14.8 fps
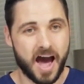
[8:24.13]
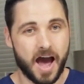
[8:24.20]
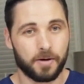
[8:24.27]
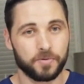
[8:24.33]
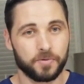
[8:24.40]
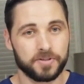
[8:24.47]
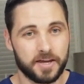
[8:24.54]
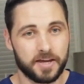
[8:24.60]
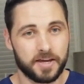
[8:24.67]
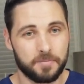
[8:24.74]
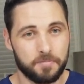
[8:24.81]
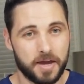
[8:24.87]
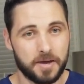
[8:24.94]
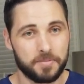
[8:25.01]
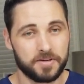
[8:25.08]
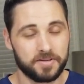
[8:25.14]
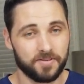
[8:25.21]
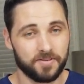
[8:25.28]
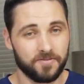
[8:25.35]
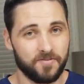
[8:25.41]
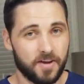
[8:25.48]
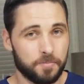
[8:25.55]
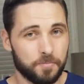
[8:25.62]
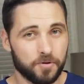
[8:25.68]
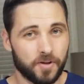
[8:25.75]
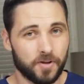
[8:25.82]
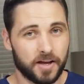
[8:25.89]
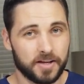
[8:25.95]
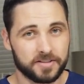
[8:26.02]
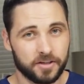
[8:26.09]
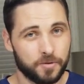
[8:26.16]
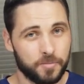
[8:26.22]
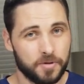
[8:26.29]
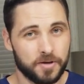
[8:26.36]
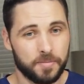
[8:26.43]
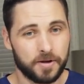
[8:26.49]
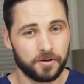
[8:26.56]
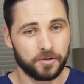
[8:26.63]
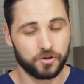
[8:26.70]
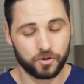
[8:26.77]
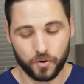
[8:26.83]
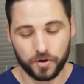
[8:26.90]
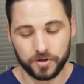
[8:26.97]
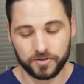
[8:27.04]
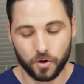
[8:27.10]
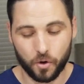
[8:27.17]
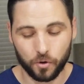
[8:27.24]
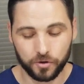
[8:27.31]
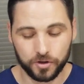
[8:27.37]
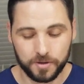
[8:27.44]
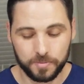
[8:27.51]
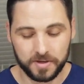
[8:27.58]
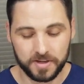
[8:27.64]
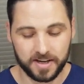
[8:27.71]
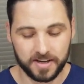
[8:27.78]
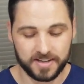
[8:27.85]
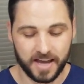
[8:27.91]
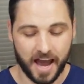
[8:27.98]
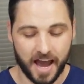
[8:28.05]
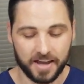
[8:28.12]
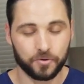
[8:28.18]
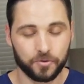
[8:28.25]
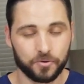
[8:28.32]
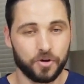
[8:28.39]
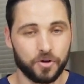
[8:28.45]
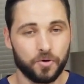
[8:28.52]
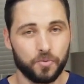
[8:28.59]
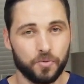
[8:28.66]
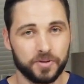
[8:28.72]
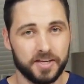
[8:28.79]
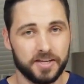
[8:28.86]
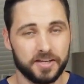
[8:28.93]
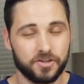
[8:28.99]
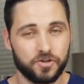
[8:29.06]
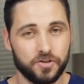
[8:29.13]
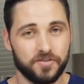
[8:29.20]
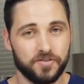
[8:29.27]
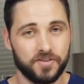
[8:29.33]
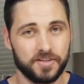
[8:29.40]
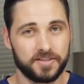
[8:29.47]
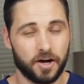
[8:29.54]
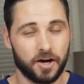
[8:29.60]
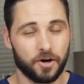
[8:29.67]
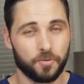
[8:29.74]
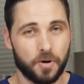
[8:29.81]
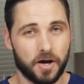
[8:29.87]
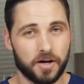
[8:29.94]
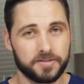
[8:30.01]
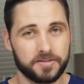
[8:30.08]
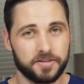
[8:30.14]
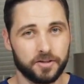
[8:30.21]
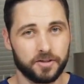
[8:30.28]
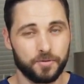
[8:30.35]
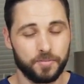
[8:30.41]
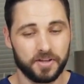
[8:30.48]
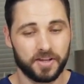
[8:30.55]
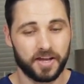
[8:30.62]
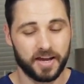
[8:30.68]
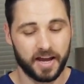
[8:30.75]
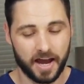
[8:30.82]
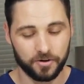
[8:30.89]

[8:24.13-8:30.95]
I would say maybe the Vaporfly is going to be a better choice, only because I don't know what the history of these AirPods is going to be like.